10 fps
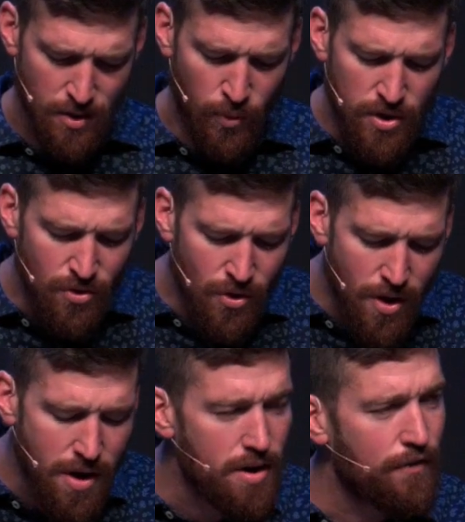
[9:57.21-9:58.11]
We
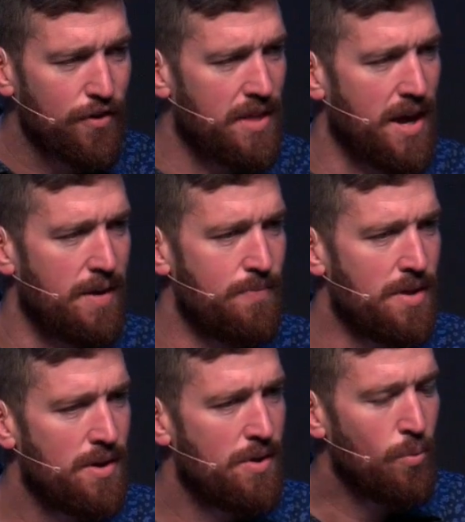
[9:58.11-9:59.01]
long for that.
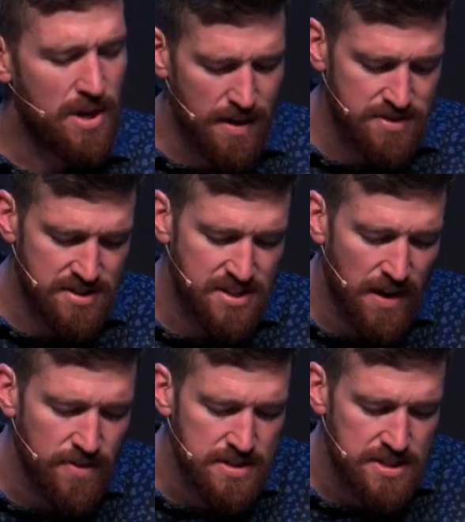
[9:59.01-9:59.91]
We have
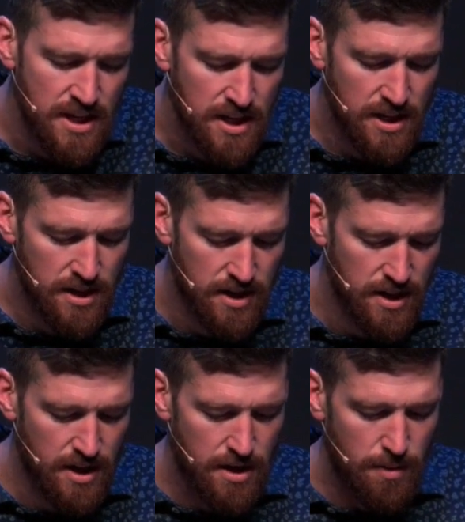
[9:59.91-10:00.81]
17
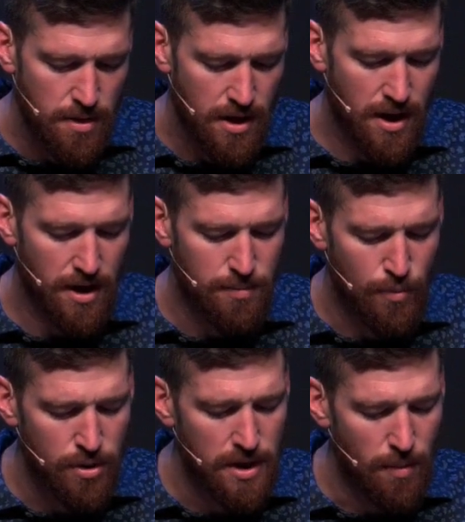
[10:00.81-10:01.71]
uh,
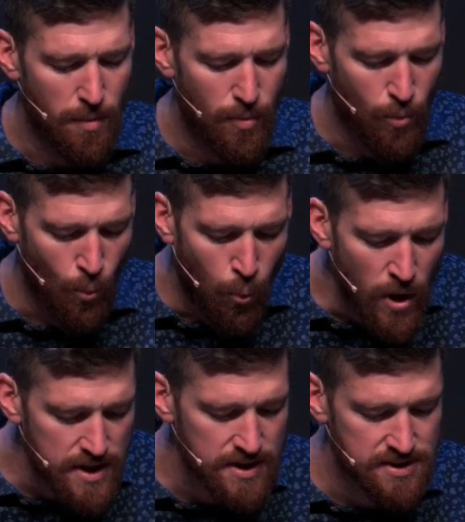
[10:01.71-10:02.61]
really
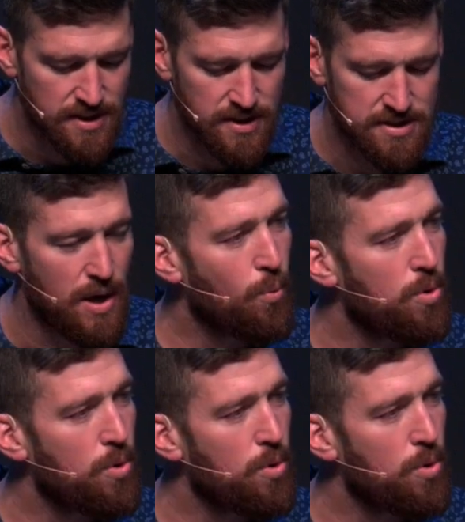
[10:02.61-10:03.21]
witnesses that